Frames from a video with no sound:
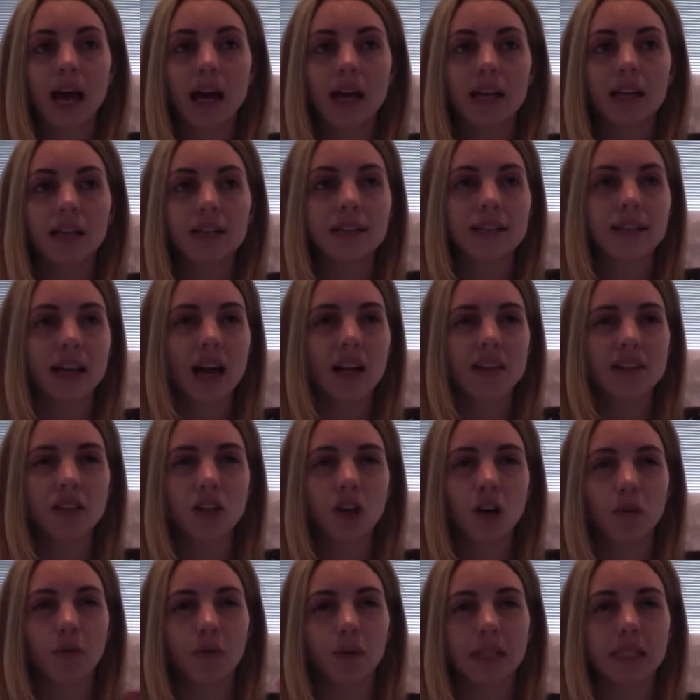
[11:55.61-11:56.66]
he starts it
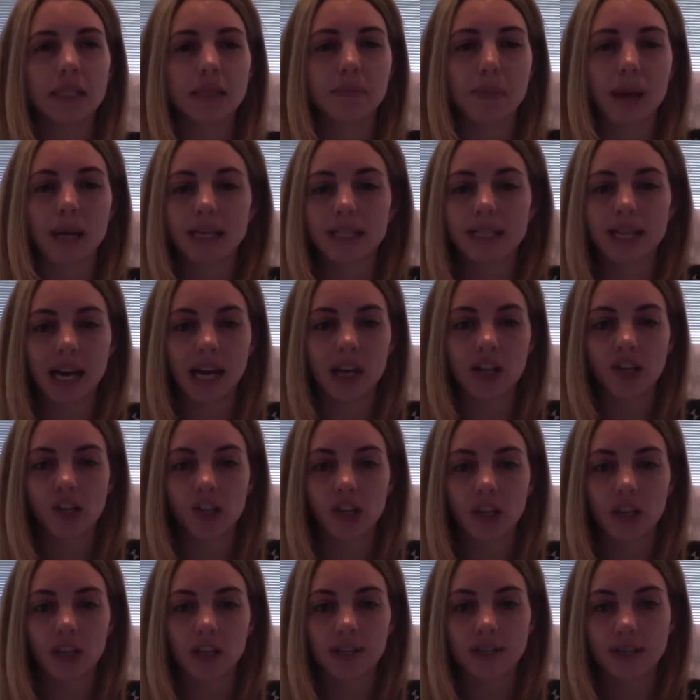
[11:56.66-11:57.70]
off with this
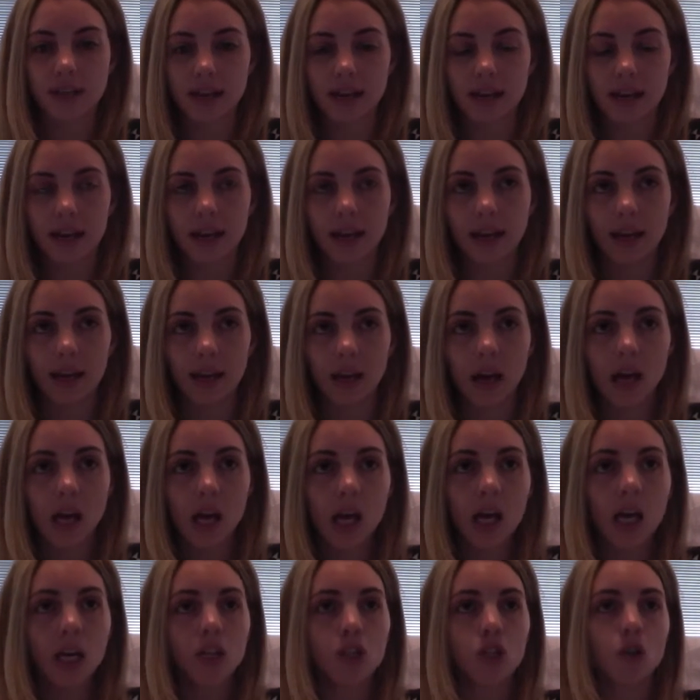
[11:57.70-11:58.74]
meditation CD and
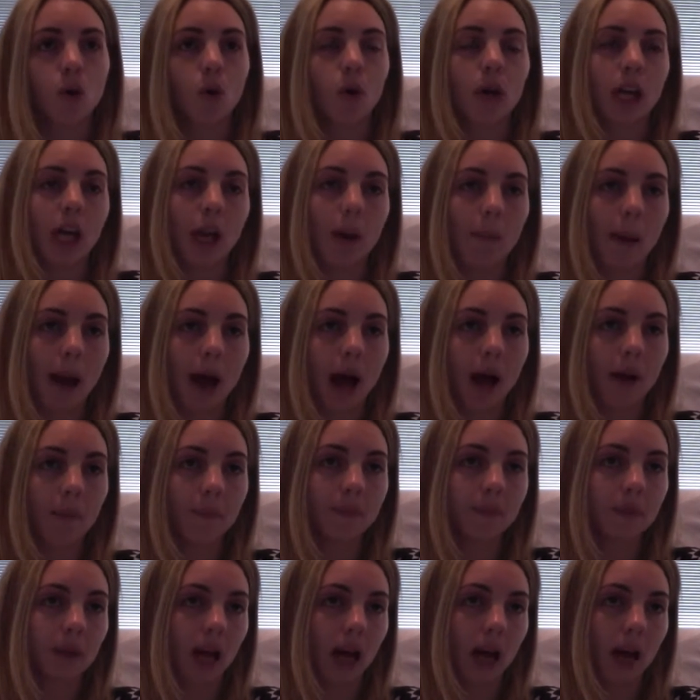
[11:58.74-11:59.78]
it's talking about
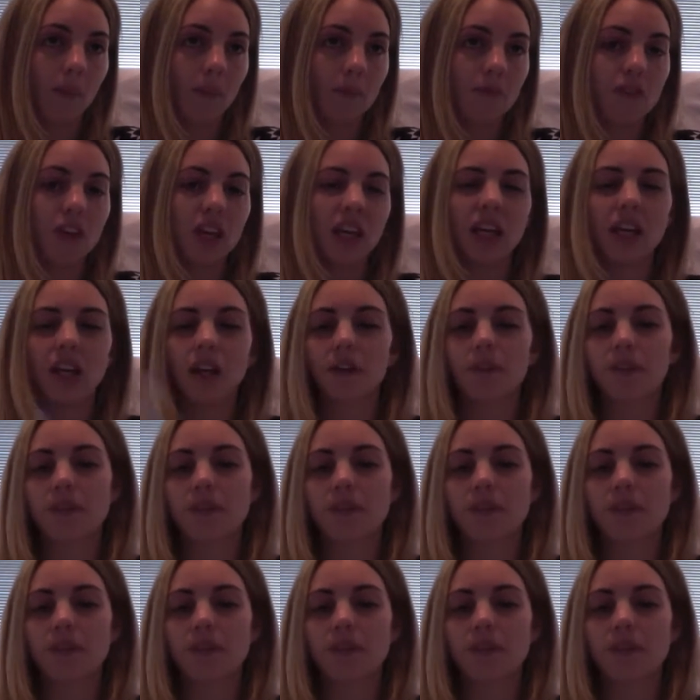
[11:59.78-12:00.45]
thinking of